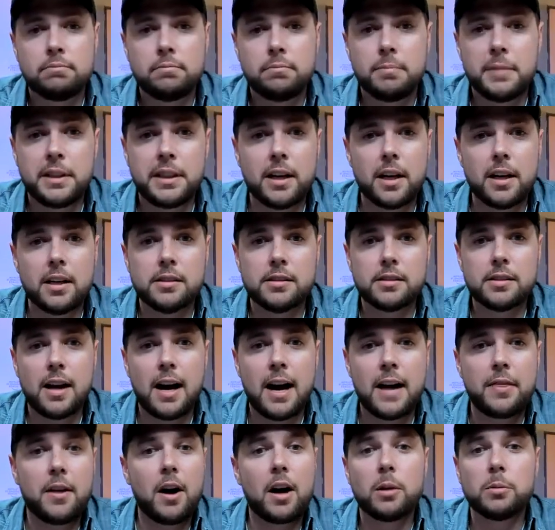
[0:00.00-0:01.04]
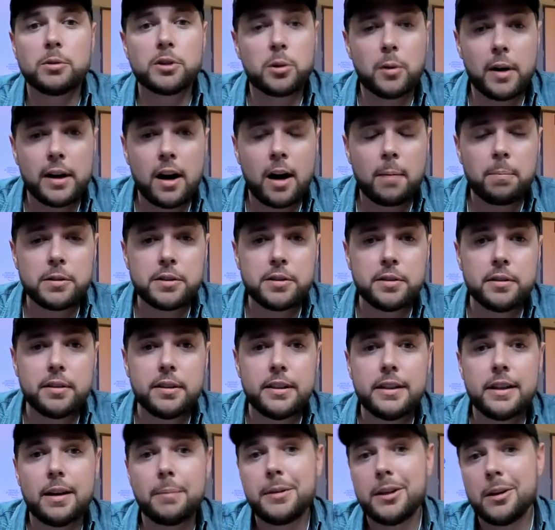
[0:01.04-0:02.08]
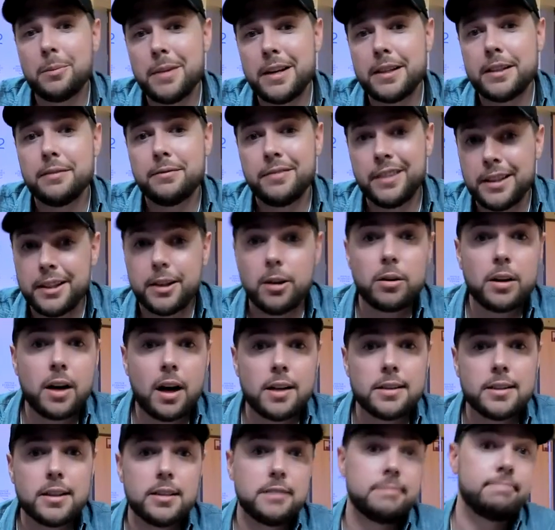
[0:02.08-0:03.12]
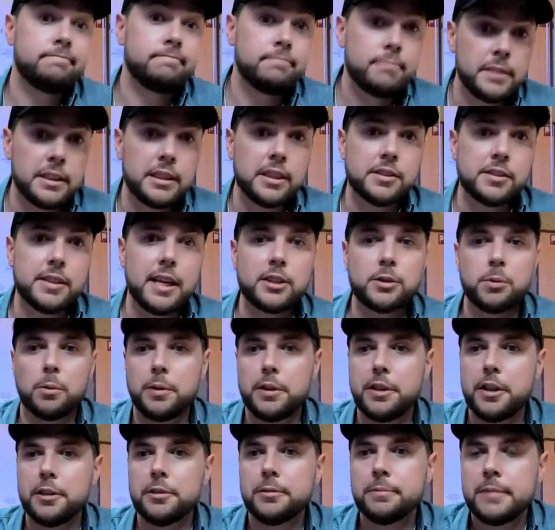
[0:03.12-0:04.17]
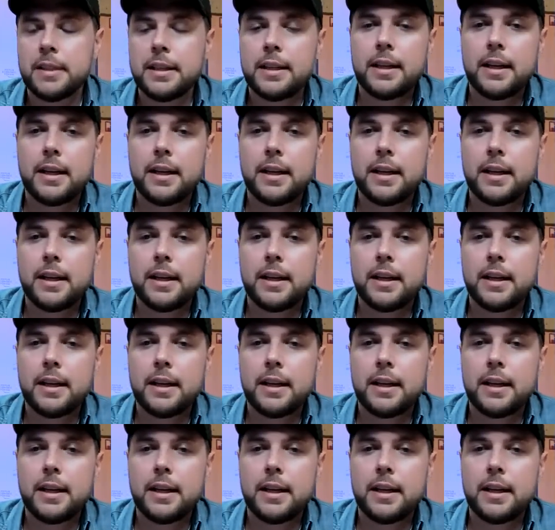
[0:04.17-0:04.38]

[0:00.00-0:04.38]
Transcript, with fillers: because I thought it was a great opportunity. I'm here making video content because that's what we do.